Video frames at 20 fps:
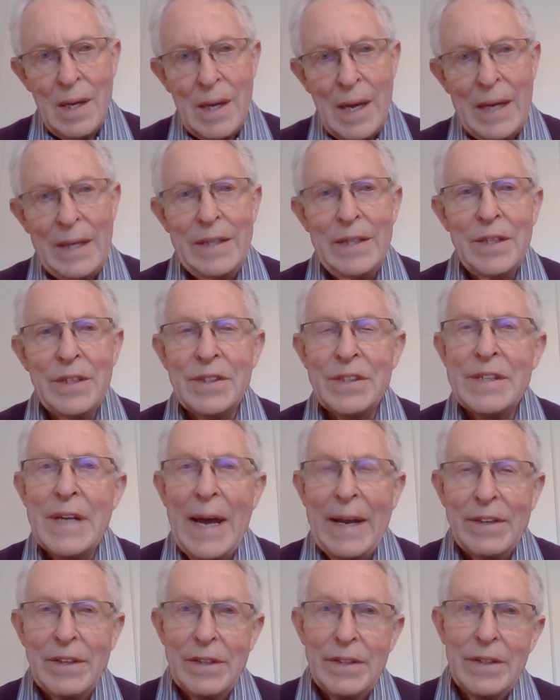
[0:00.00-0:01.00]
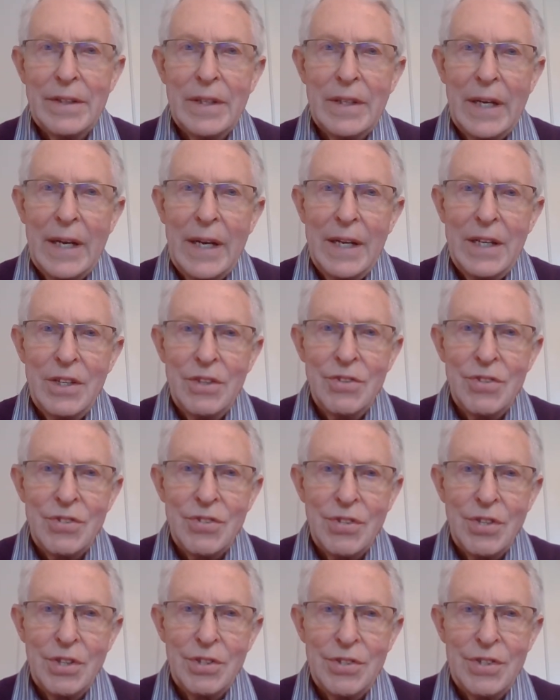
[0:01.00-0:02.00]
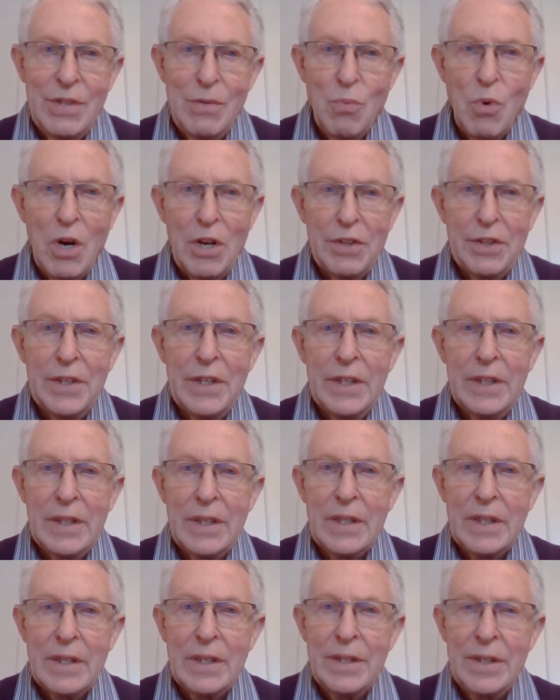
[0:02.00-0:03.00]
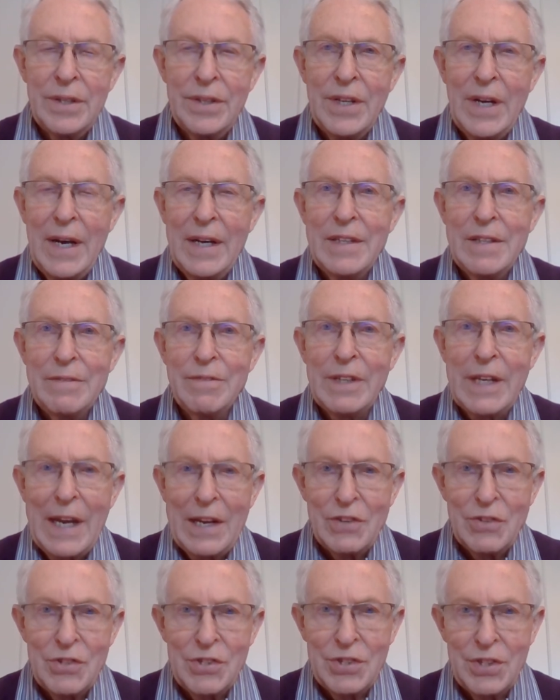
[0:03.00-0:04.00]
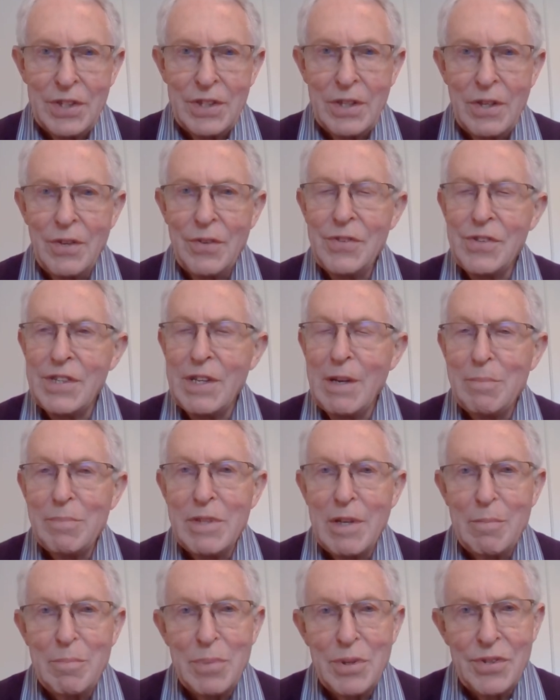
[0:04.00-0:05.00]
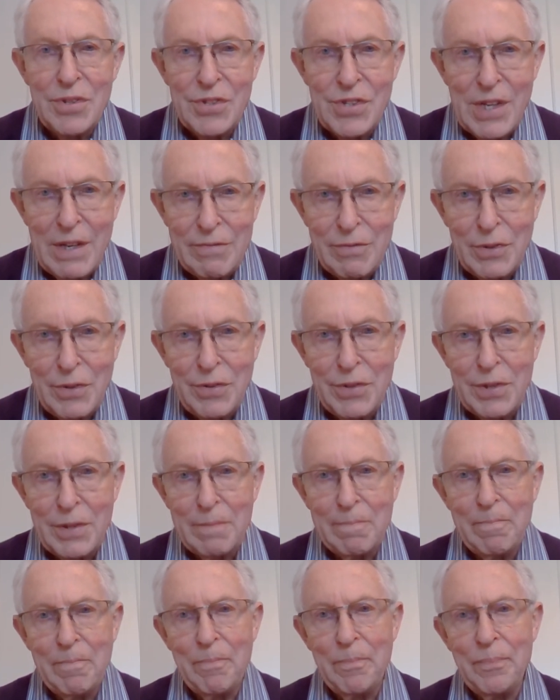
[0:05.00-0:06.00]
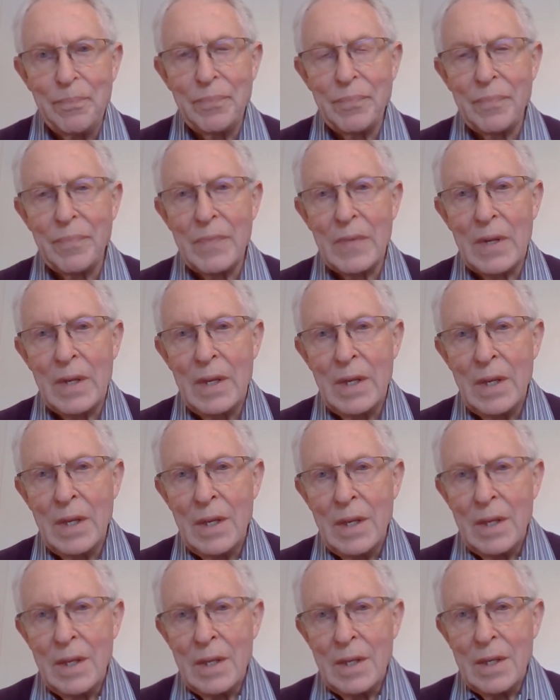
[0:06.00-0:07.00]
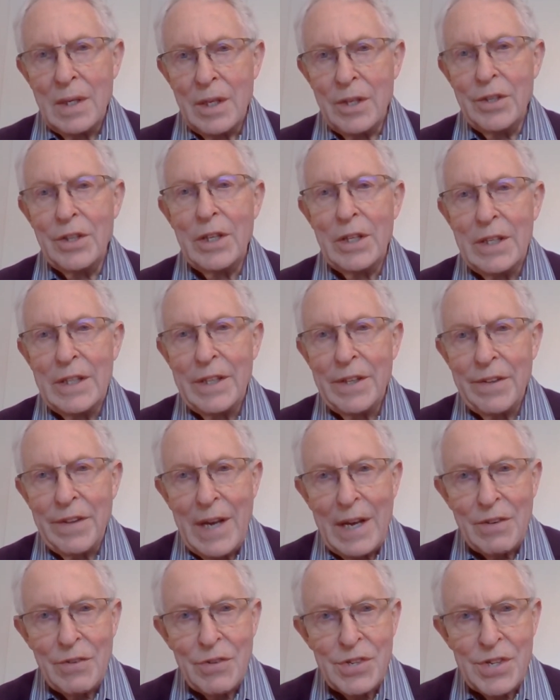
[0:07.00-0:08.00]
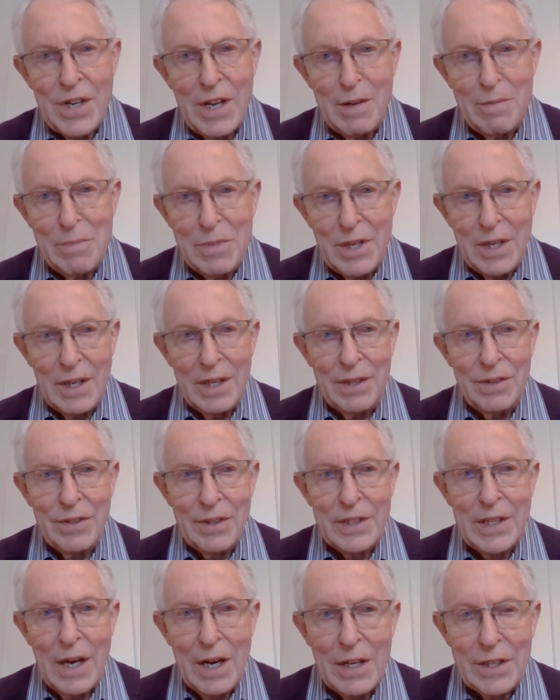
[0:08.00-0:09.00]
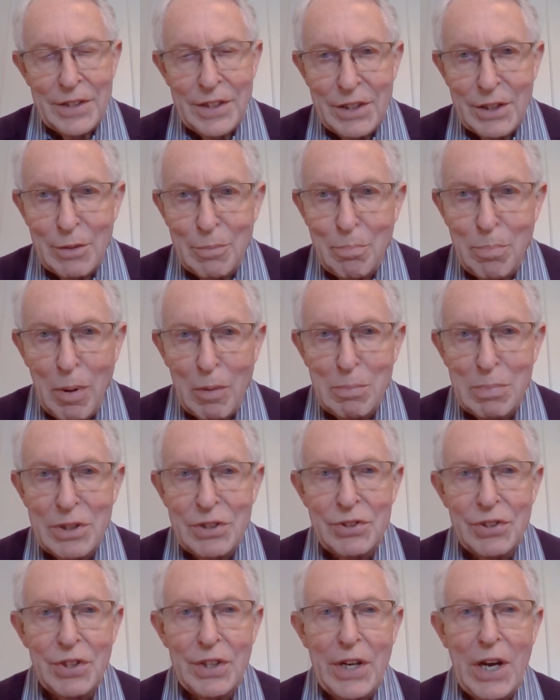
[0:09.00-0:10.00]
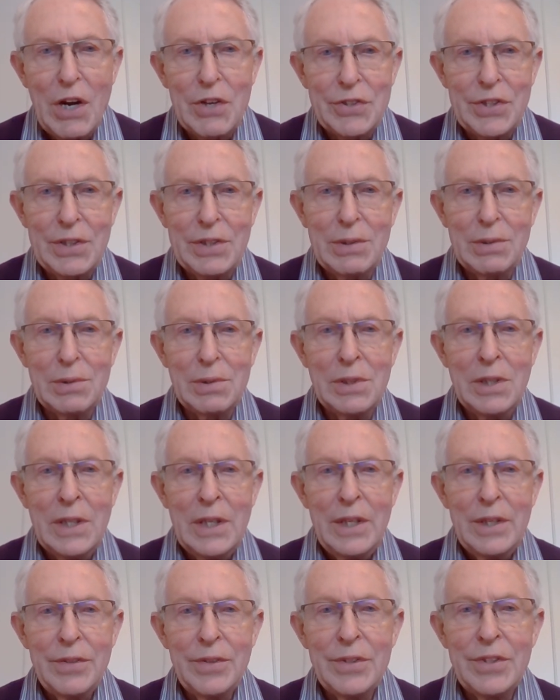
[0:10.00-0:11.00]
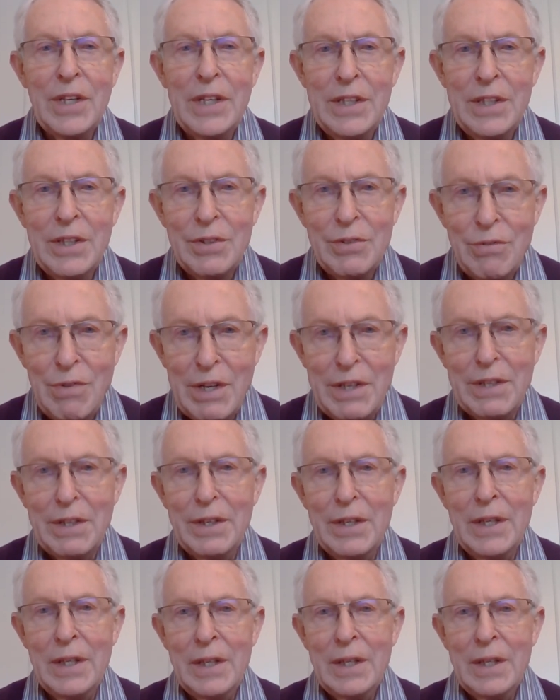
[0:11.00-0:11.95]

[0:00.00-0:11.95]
Elliot Dannon, age 31, died of cancer on September the 7th. And earlier that same day, The Guardian published an article that he had written,